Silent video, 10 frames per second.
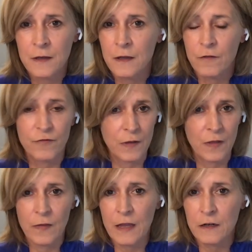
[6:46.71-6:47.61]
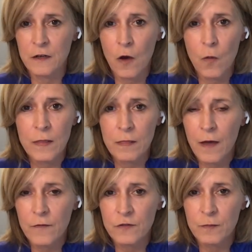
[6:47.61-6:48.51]
feeling like no one
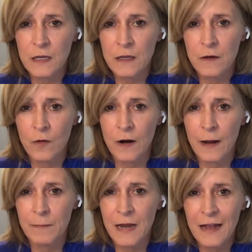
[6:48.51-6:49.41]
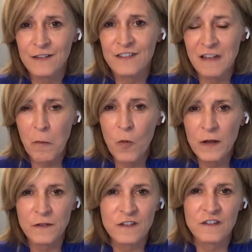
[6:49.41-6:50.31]
loves me or I'm not
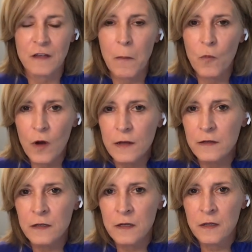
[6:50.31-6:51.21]
someone, someone.